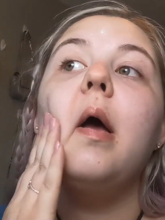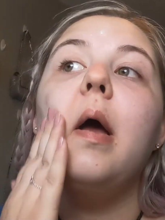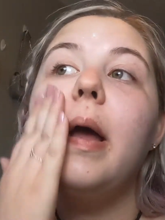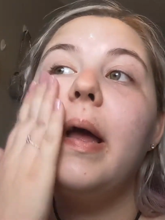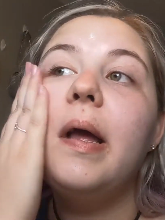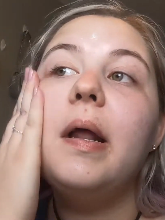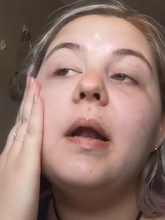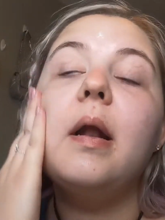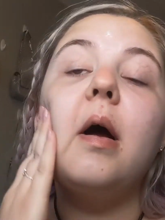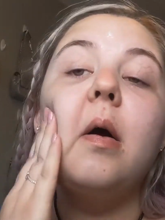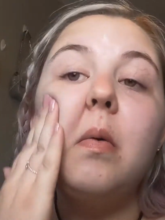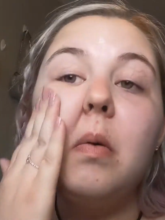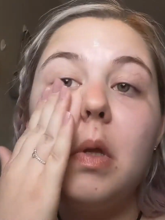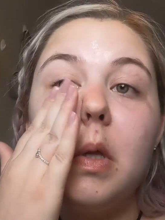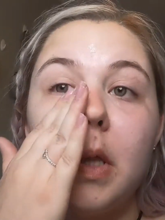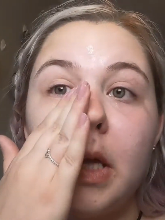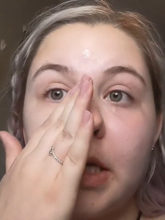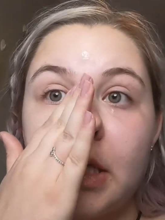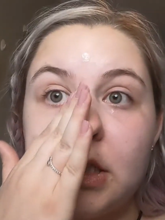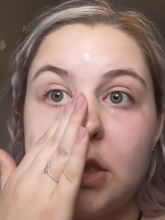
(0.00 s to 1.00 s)
And I really
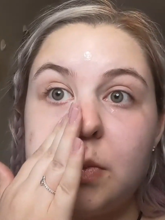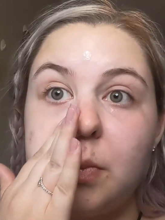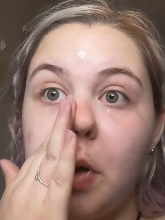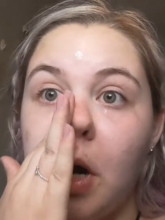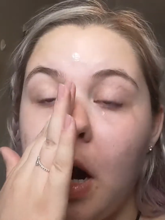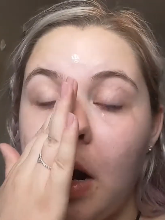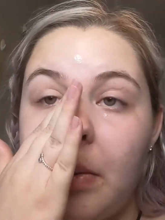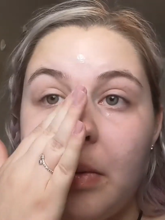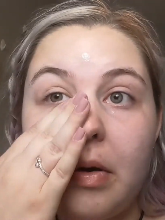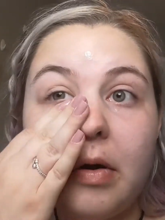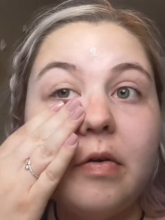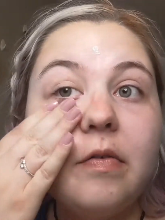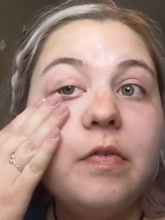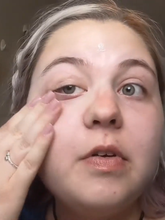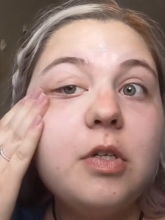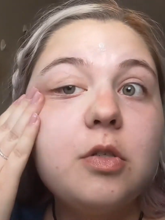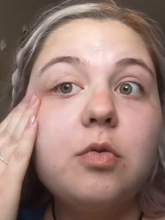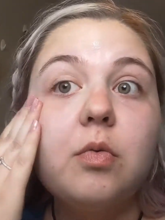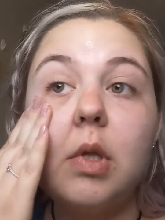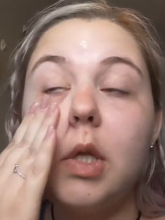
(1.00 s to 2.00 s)
like this primer. It
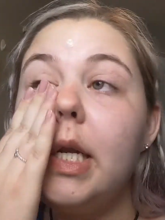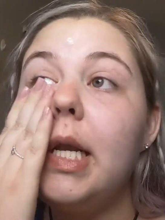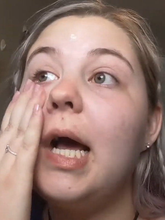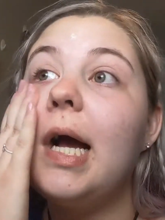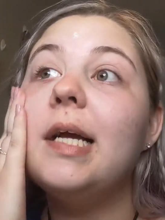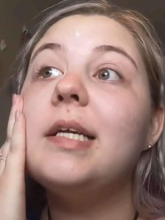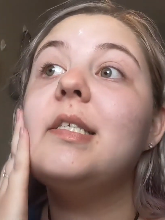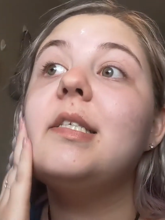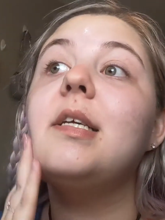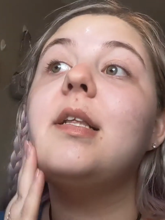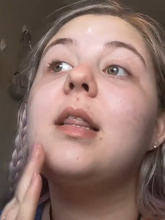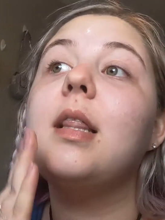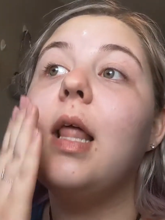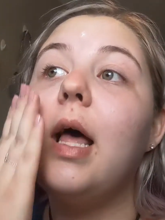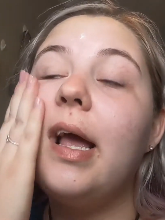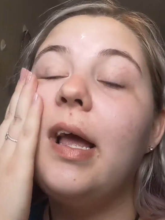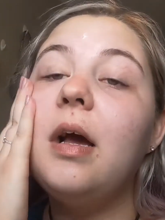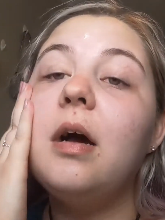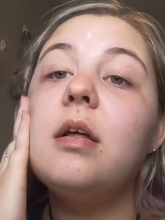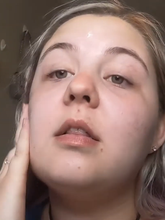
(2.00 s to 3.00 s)
feels really nice and
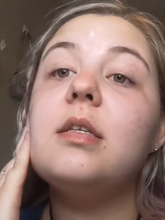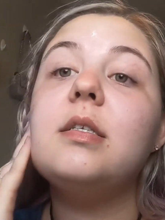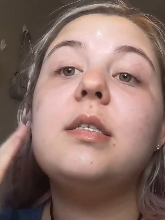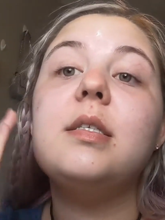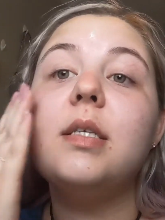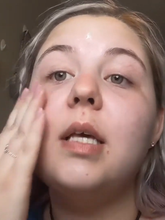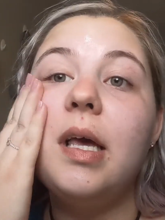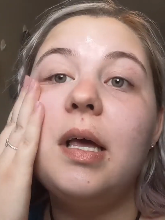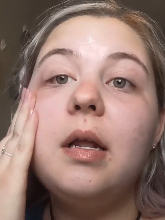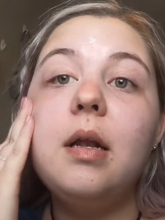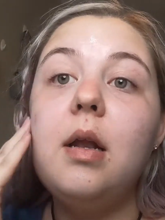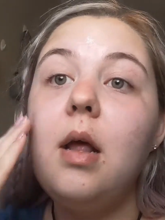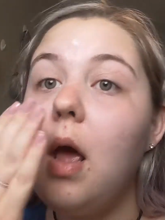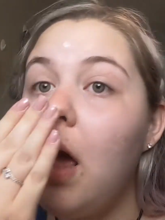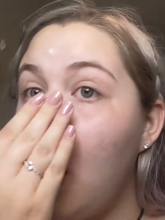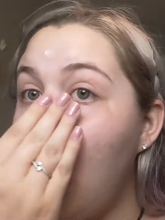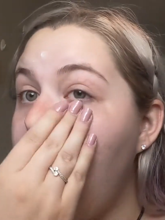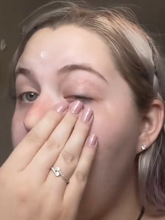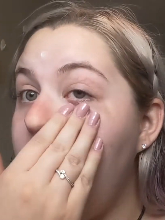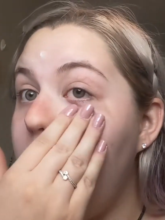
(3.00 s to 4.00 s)
light on the skin.
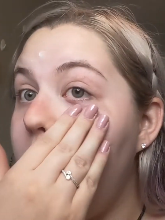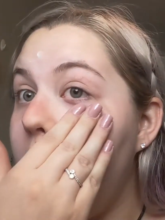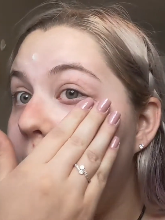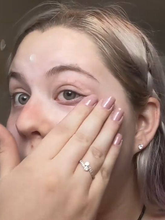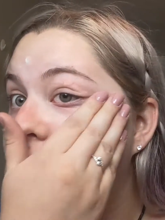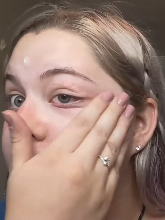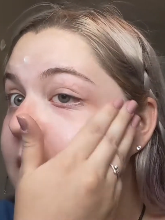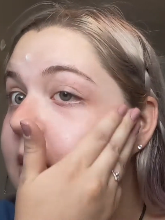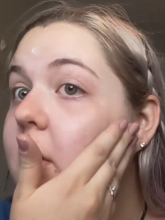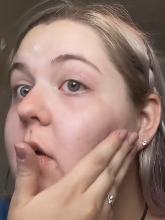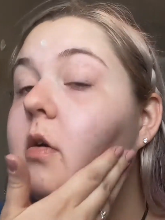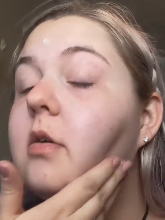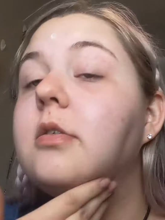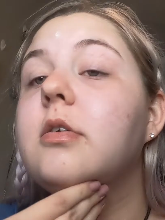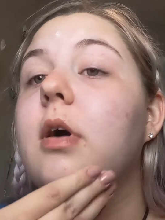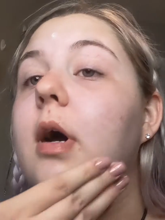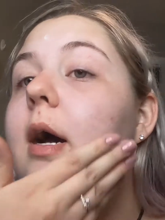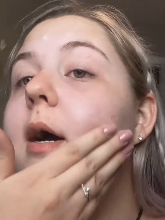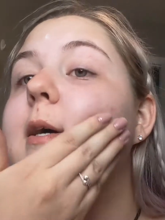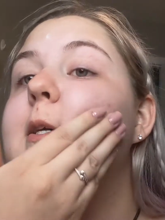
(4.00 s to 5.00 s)
And it also
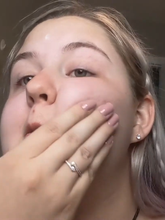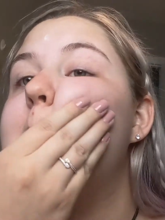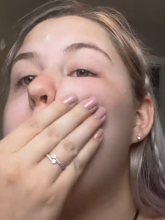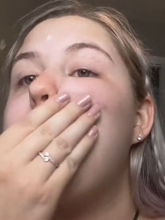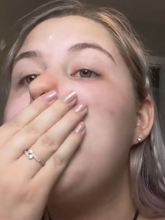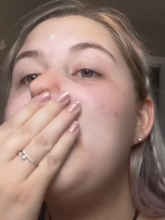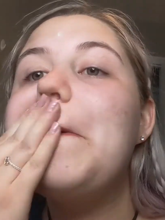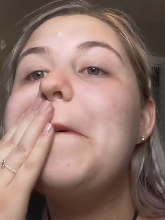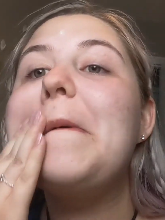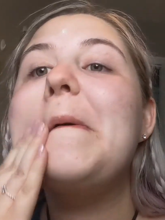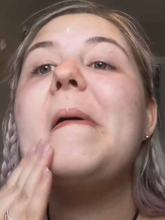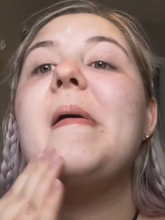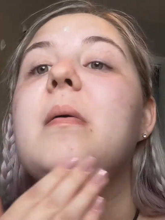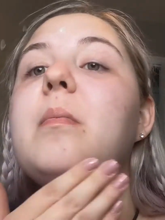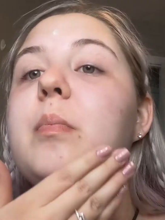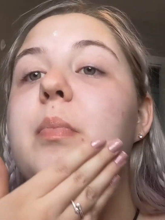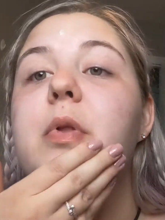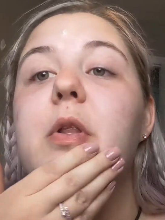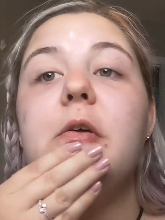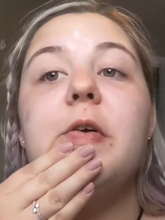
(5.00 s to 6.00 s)
has
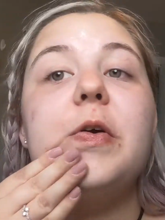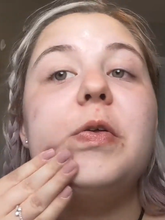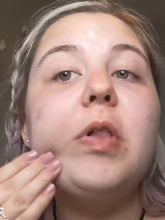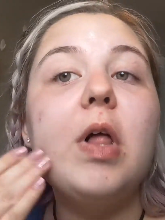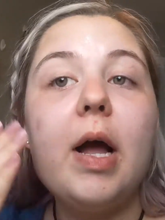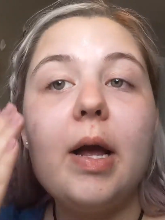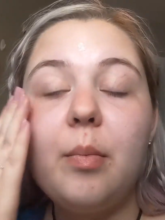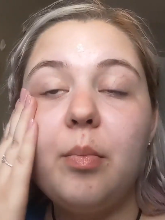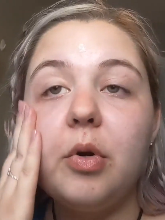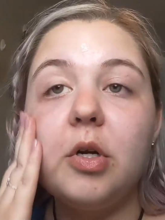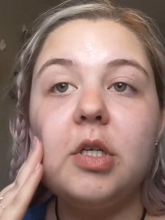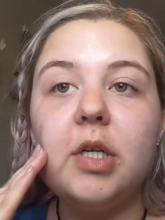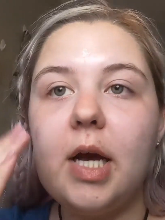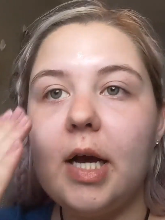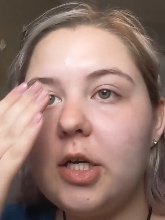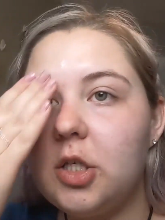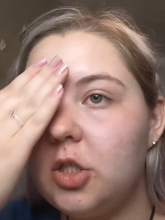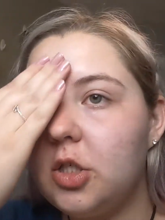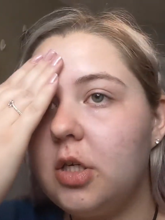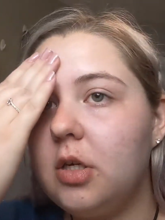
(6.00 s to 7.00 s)
blue light
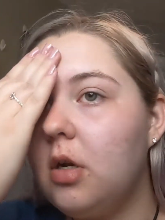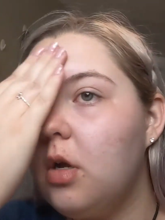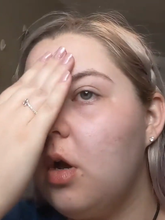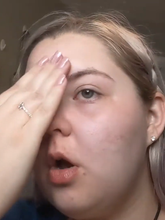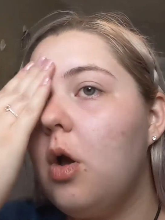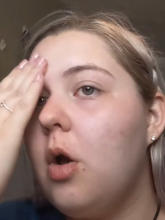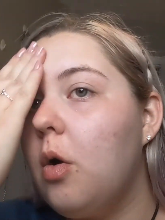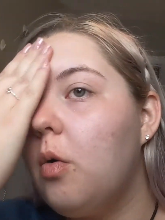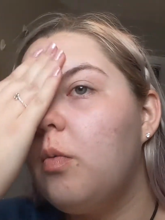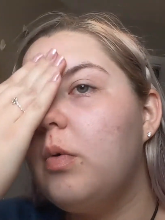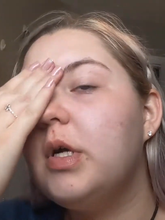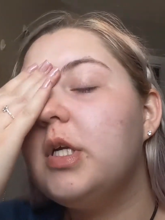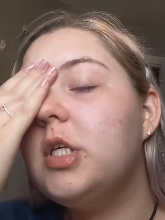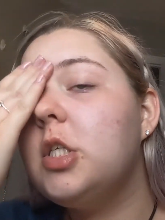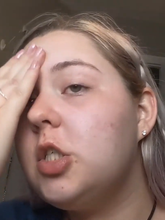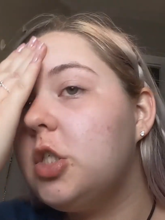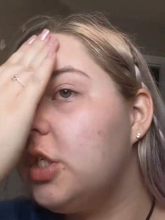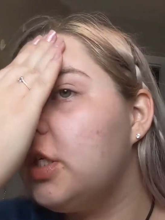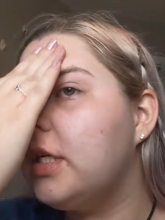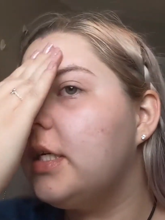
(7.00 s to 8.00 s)
protection,
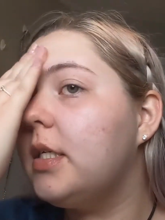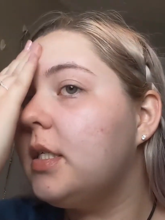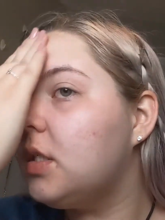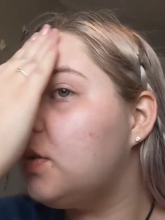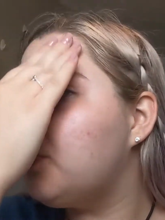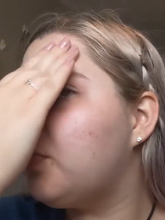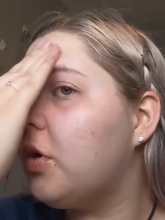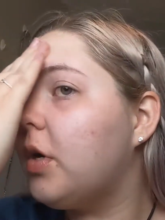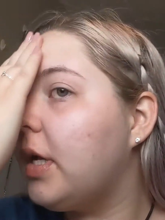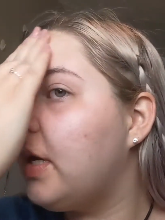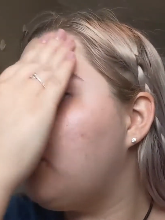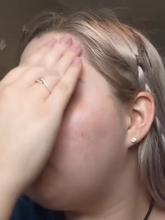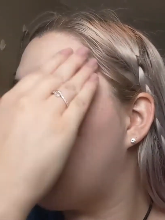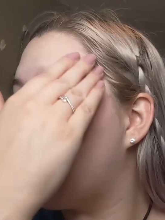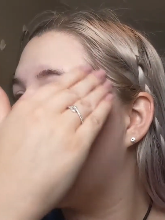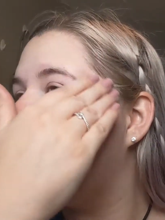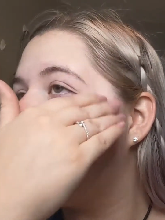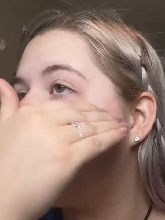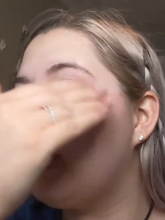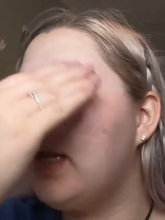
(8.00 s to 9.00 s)
which is pretty
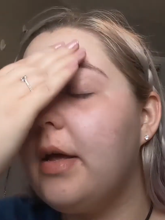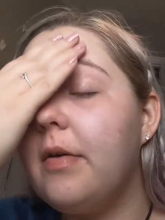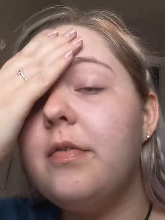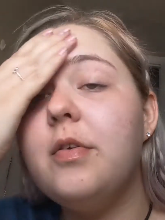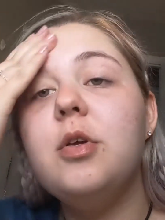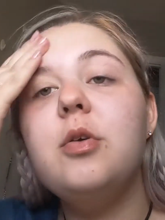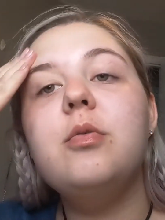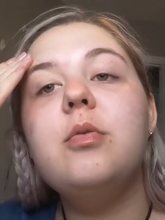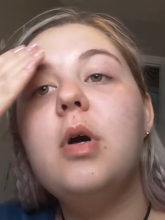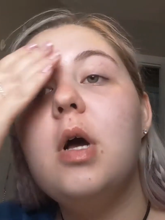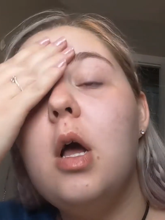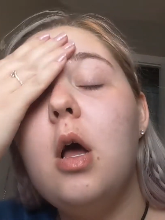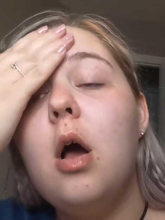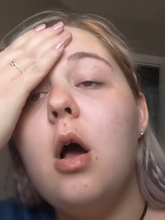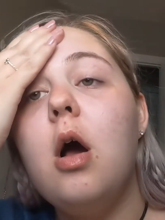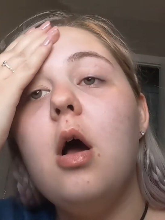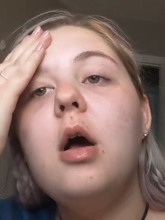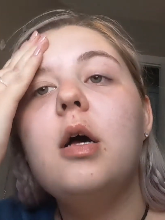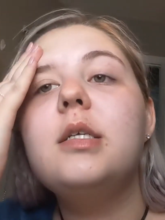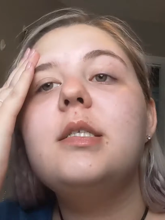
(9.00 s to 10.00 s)
important if you
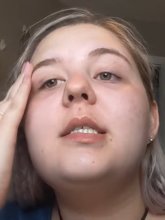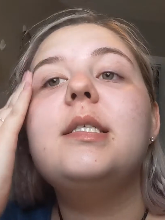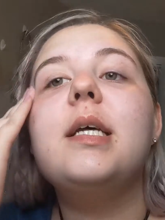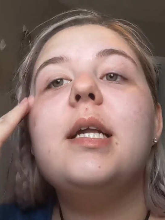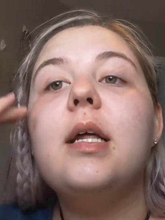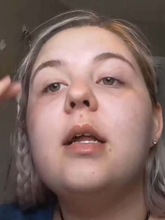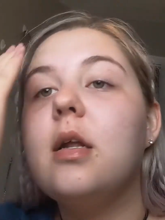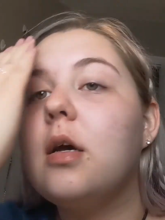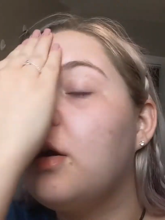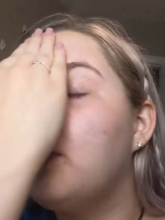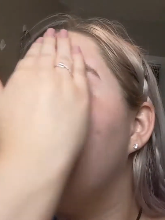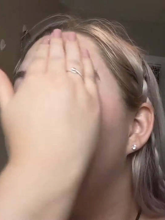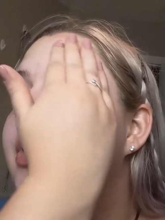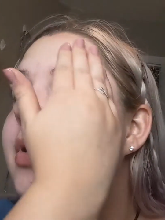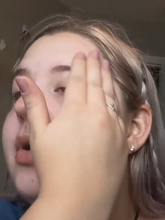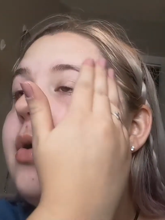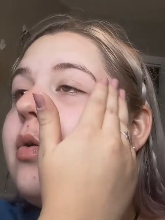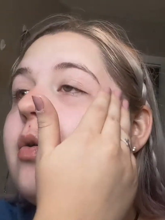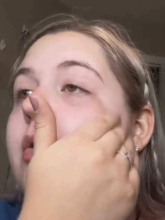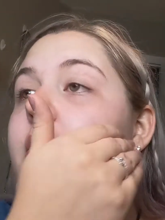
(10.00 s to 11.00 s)
sit at a
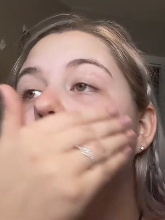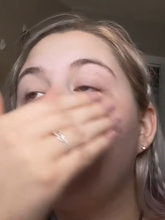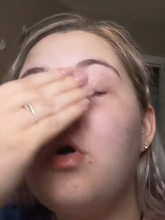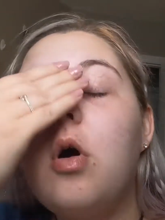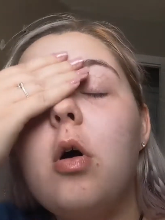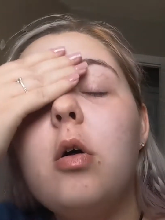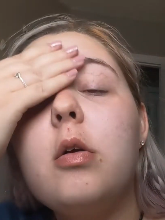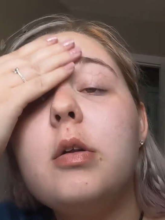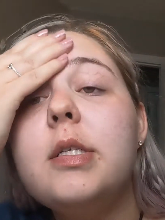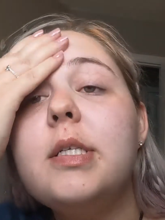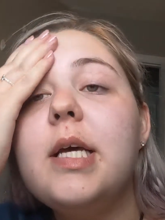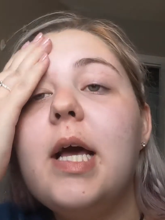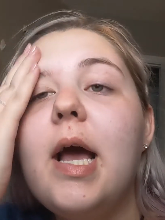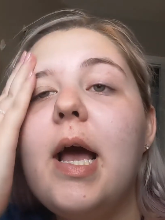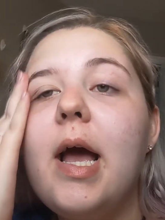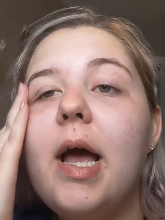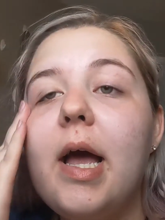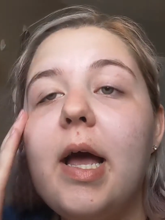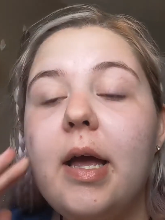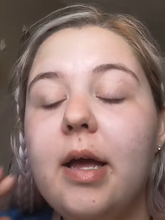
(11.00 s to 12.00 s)
computer all
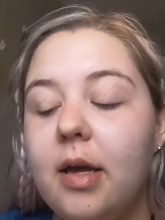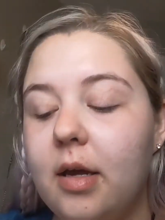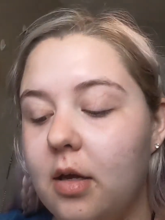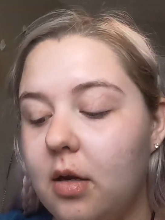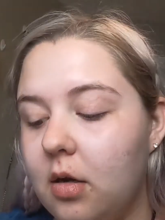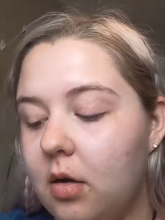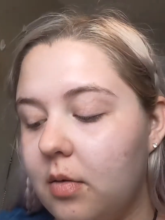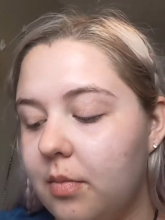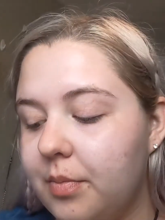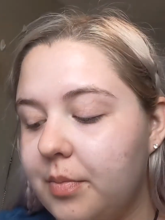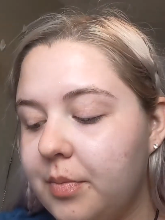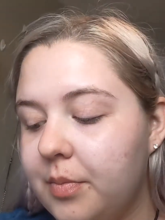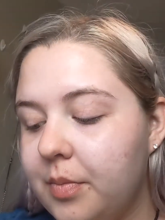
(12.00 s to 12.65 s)
day and